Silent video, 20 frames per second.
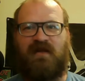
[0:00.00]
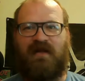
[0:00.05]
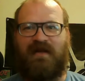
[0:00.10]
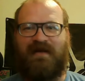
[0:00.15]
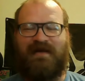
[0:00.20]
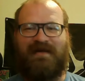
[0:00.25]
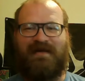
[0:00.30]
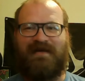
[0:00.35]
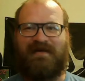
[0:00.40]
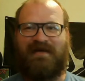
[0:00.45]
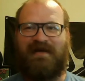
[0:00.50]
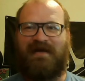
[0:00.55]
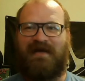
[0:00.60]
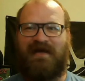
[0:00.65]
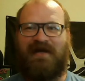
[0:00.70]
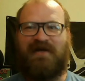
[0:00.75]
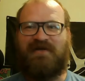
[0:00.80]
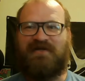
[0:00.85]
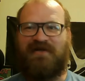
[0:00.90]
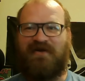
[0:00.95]
Like,
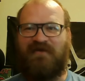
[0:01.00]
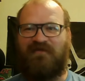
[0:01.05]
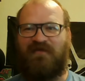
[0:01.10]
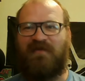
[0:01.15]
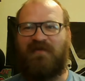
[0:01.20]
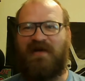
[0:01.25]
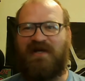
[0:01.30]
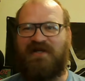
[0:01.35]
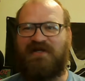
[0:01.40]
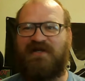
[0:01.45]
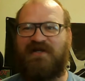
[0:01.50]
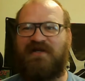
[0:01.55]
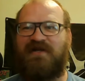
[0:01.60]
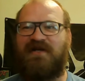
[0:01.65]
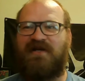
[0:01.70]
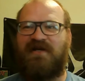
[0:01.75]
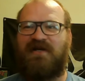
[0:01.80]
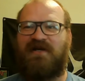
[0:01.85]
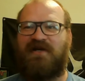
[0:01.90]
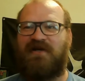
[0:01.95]
here's our information.
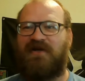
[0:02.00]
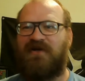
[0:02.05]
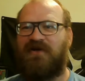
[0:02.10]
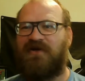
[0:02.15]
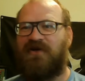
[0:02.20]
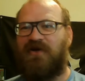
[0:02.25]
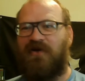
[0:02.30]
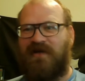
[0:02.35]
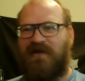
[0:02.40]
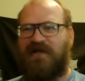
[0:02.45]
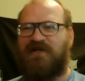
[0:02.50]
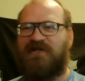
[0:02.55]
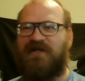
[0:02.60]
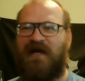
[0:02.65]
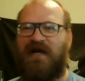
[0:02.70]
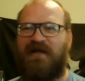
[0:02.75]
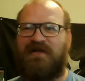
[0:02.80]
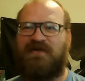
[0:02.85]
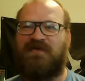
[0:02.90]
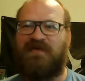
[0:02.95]
Go get a
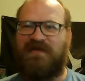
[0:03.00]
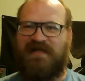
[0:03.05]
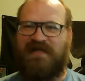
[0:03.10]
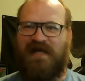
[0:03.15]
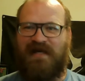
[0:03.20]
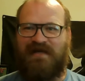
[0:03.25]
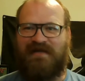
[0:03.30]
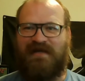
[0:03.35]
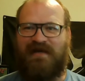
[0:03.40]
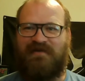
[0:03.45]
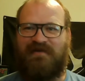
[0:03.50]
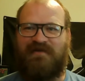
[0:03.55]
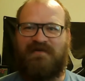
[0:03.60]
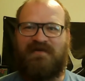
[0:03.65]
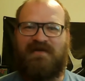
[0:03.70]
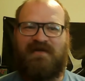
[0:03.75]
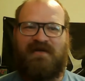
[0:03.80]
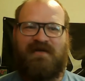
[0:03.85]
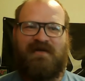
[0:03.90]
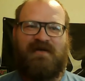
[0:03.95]
shot. So we sat down.
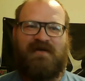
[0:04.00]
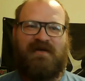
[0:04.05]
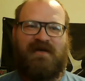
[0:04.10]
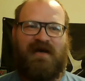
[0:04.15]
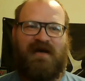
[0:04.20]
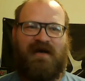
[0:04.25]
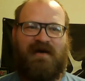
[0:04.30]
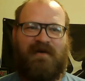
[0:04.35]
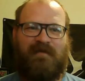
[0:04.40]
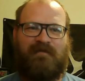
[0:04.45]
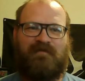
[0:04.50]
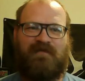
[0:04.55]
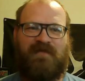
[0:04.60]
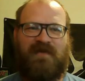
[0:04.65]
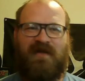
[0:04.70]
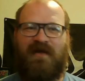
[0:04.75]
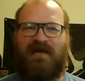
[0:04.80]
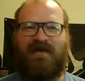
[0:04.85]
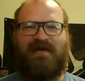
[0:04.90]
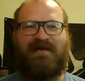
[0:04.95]
Um,
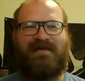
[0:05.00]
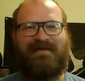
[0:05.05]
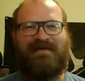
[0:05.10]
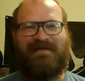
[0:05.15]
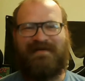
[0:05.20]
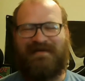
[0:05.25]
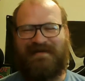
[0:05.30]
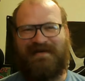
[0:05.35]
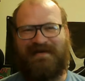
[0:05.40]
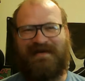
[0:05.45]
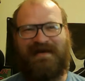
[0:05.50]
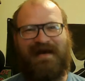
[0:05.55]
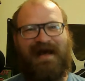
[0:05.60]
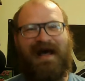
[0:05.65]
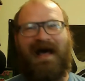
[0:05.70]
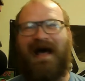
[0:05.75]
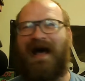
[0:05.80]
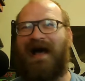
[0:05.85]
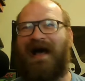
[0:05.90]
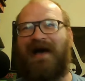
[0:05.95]

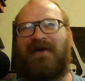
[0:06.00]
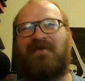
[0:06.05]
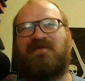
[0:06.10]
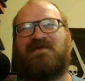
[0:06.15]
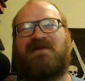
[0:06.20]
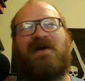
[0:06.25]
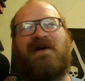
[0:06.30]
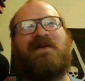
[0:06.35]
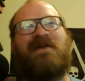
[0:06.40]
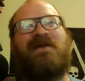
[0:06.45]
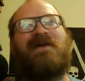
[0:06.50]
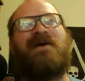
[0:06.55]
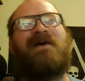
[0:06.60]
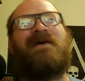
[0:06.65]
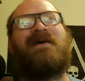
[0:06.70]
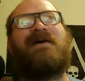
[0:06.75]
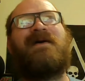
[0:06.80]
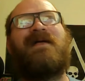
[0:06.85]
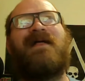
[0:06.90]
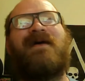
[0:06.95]
I was on,
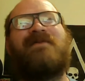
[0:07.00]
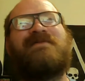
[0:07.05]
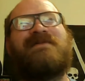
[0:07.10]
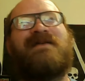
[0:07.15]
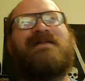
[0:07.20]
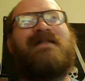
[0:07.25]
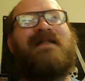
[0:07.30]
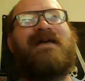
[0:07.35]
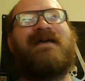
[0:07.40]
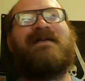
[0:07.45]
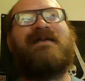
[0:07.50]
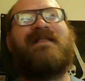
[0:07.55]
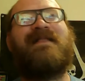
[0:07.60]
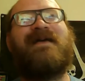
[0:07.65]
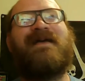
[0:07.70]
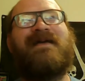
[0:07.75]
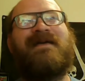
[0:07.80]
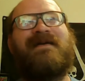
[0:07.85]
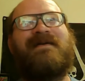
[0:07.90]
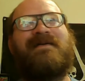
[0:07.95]
I was on like
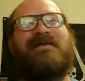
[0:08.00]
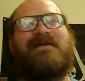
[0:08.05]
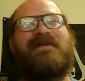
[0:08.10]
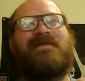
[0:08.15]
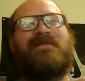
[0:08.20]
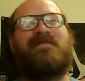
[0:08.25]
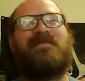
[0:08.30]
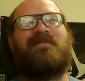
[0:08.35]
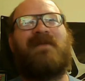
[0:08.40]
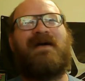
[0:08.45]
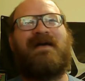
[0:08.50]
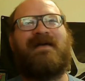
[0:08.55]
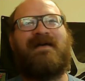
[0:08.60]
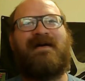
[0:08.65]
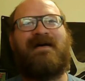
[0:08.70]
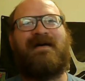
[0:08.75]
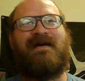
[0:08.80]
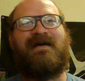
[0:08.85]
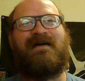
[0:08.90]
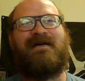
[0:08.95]
like my
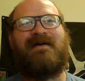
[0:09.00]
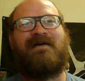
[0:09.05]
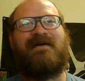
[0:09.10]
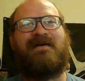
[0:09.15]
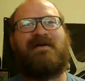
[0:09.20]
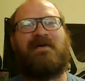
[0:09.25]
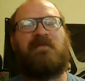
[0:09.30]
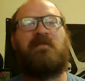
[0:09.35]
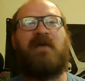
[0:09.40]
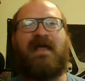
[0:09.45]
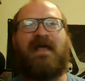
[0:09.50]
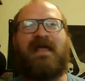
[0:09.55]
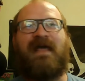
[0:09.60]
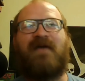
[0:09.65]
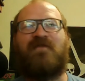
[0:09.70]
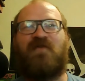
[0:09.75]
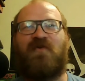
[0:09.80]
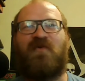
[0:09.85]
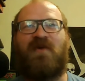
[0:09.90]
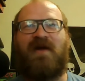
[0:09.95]
uh, make
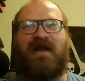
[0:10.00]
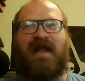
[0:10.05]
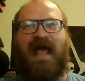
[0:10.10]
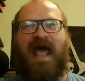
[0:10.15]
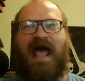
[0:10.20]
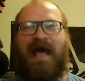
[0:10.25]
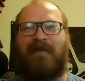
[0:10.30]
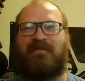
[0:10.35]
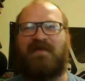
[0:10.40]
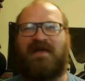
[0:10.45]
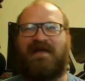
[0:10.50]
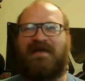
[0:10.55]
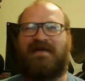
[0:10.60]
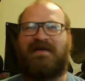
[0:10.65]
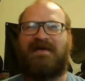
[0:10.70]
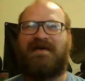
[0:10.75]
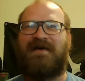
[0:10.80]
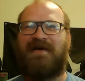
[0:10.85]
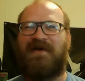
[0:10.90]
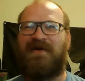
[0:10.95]
everyone happy
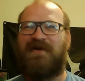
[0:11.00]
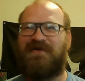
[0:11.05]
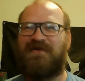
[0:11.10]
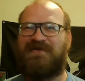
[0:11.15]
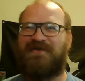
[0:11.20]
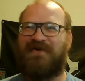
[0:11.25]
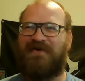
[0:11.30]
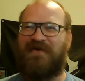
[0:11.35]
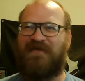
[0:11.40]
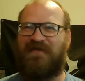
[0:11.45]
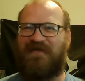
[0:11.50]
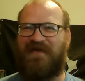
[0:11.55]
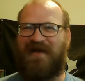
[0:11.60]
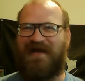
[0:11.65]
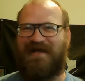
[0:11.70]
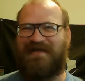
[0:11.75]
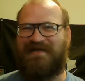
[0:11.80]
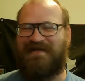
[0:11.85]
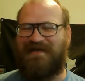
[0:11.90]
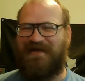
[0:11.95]
sort of
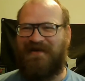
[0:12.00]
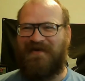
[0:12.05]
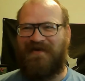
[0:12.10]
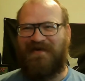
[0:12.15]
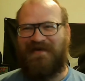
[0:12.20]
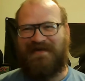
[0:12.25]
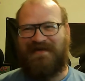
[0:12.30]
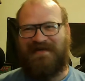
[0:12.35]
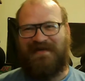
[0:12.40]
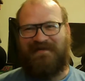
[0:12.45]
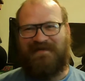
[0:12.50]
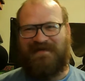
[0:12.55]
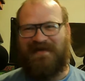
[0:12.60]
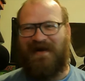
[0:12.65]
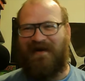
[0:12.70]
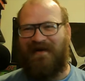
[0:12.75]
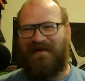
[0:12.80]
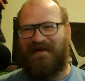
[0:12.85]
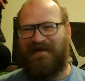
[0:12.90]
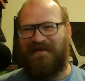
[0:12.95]
phase, you know, because I'm
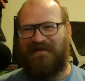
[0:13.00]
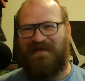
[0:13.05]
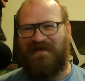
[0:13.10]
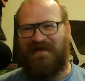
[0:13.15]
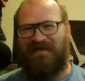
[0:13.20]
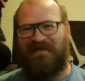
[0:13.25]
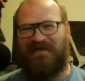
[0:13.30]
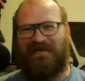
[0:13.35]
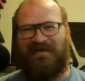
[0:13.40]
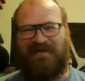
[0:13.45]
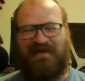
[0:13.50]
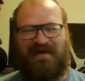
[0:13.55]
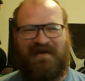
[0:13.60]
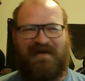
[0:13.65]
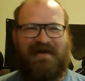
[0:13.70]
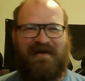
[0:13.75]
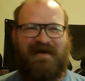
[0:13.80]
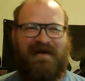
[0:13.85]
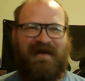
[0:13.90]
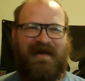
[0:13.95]
talking to people
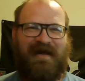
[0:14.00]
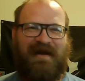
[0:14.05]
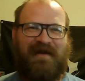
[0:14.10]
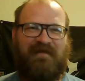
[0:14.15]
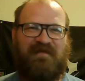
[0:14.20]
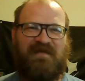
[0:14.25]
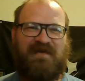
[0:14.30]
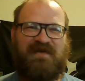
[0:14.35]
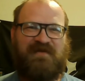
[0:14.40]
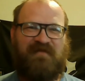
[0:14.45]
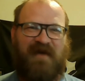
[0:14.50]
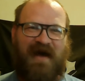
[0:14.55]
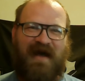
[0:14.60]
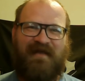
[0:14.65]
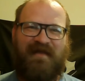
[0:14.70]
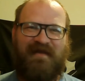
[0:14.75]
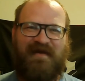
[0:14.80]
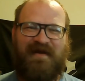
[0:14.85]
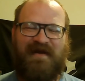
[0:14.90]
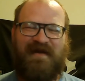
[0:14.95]
and I'm
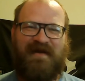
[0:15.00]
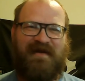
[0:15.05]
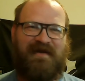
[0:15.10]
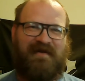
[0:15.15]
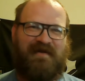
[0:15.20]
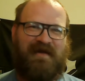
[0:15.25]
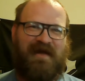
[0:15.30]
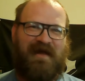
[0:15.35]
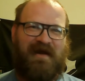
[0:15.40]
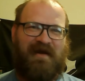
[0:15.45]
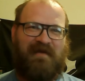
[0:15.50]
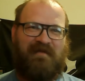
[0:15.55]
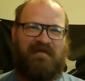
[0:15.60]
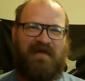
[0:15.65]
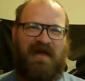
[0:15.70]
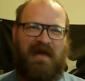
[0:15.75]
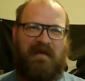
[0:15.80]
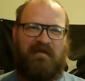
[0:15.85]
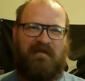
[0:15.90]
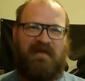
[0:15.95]
smiling and, and I'm,
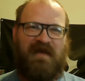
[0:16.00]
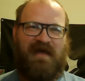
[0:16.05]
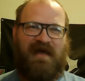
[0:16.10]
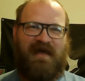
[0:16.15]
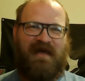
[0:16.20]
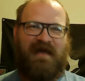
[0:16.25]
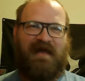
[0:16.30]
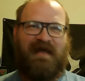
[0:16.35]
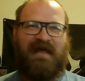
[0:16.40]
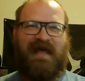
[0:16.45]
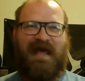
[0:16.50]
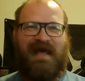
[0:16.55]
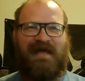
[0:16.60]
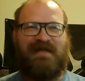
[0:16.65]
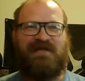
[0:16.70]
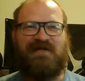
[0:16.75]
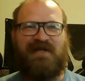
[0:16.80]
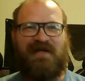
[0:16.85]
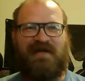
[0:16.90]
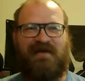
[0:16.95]
I'm being
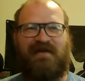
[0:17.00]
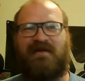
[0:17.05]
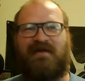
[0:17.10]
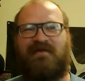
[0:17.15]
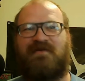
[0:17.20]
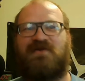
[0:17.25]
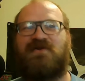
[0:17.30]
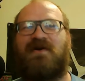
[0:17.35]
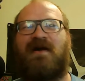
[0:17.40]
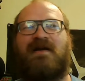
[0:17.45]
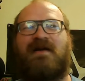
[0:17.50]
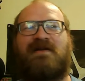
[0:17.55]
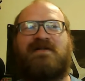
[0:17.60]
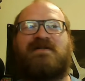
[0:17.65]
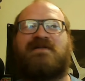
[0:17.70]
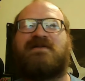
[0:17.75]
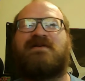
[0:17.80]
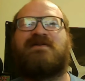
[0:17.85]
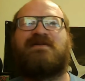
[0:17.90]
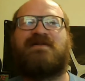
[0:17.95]
engaging and trying
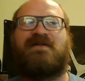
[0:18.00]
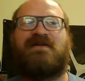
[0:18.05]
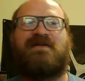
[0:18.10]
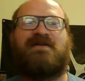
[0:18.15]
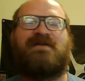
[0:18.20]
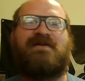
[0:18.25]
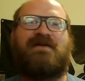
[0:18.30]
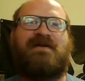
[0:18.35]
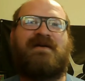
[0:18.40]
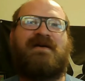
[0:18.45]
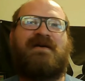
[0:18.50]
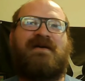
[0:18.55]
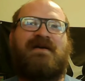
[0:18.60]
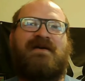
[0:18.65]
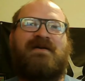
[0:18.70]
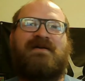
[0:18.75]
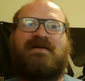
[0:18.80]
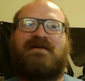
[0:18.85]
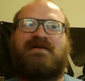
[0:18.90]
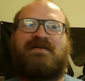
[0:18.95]
to, to,
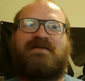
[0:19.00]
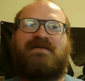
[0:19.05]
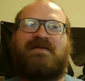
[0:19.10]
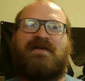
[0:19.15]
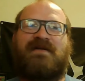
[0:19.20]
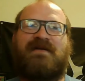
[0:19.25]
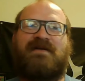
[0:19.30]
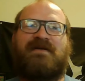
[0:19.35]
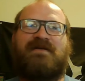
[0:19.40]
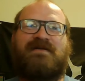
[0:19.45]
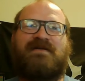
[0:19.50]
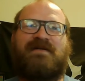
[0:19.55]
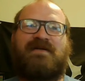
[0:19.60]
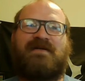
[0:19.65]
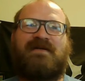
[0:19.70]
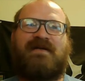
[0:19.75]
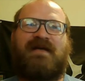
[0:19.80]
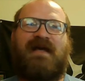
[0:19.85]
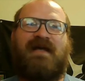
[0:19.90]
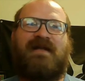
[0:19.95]
to,
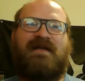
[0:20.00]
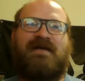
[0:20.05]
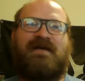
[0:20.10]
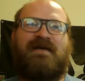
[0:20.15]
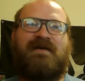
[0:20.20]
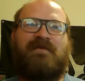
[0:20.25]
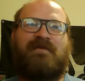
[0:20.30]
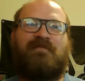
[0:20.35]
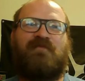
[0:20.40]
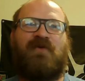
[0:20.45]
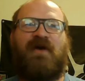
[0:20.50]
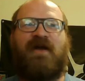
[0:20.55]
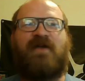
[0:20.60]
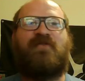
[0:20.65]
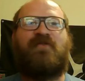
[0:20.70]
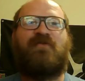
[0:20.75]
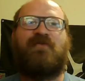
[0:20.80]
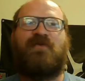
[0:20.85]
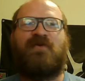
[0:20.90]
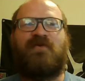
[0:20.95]
to kind of break
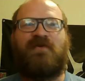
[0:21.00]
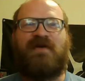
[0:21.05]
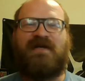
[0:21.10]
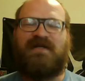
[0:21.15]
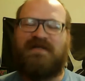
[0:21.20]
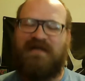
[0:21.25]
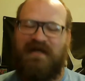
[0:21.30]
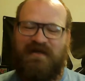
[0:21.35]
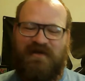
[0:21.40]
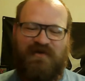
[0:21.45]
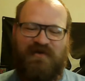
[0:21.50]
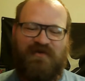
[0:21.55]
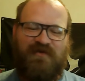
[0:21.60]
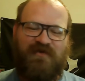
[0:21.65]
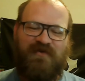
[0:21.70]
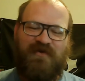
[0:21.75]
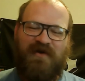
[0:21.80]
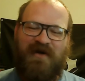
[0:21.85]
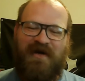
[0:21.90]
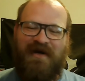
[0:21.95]
through because I
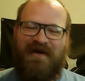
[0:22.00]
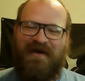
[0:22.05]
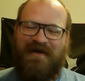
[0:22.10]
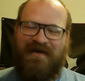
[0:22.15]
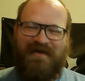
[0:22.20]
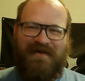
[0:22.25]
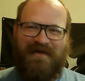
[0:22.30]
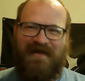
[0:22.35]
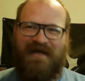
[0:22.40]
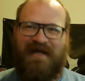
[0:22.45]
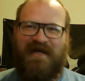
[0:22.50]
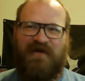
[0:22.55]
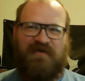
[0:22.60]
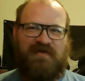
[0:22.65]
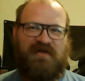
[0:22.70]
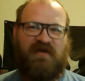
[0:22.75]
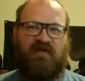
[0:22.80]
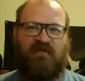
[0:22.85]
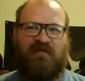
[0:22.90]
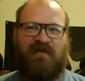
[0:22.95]
knew the lady who was
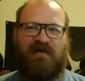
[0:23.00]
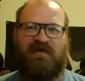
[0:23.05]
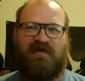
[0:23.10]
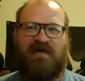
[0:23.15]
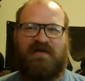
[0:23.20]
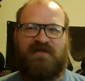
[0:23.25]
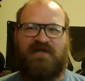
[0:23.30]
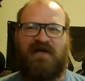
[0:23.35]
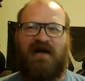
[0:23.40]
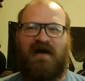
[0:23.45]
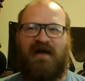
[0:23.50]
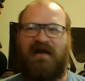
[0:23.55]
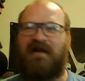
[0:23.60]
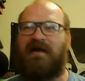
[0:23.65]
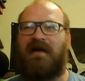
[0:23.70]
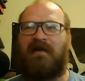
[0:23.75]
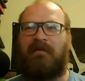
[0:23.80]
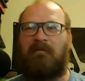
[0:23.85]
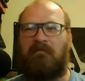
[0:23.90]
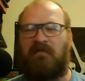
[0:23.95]
giving me my shot
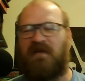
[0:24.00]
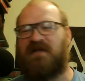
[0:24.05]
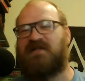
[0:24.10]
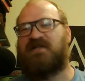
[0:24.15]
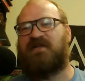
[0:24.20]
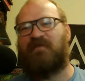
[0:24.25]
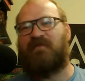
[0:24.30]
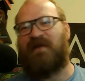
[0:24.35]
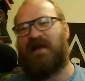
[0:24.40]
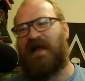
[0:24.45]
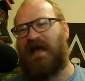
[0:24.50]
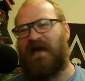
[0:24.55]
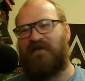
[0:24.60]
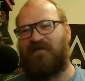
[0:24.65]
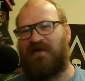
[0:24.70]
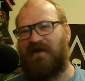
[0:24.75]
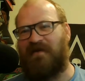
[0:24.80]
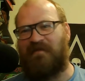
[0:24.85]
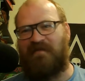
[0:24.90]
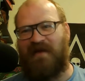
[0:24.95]
must have been
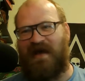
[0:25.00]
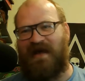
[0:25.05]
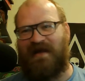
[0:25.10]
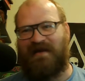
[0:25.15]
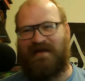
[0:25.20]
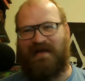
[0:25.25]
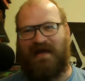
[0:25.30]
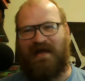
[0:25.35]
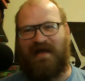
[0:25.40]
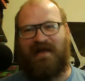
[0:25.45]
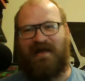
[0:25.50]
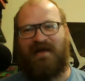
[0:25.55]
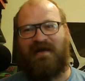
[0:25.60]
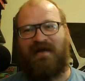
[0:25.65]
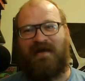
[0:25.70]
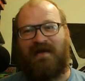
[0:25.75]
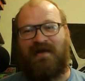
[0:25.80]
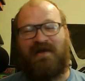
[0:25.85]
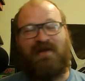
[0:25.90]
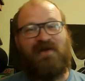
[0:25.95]
having a bad day.
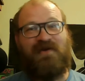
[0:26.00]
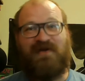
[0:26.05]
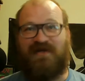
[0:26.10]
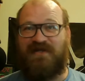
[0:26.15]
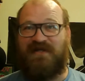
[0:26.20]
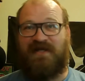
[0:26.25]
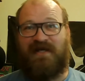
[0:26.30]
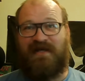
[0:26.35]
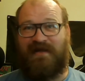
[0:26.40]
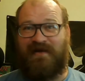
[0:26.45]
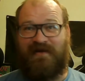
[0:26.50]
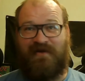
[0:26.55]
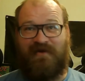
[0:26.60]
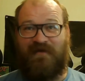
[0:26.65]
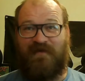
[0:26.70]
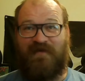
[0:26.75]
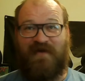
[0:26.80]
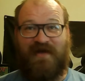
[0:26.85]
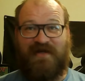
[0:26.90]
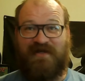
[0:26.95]
You could see it in her
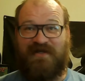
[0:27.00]
face.